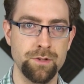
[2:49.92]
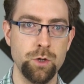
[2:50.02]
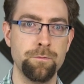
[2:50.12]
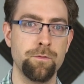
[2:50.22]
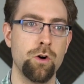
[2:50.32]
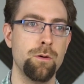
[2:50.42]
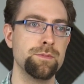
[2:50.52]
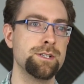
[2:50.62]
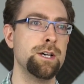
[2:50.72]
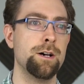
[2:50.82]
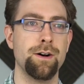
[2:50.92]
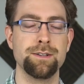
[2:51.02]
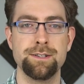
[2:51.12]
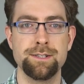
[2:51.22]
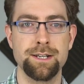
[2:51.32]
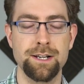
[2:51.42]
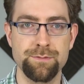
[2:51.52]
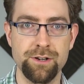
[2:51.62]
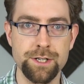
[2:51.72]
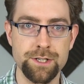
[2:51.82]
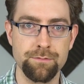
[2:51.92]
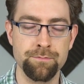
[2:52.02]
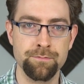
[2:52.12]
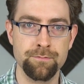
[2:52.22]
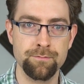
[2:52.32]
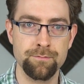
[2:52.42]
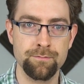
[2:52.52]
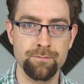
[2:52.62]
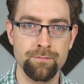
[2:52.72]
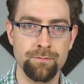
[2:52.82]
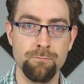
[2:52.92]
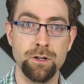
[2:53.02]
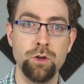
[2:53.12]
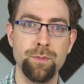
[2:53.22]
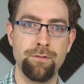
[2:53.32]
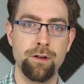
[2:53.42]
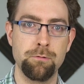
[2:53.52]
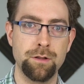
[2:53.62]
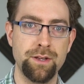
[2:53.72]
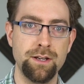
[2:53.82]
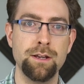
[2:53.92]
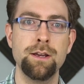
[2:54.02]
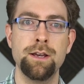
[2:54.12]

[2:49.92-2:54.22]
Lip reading: new forms of artistic expression? Well, you may very well be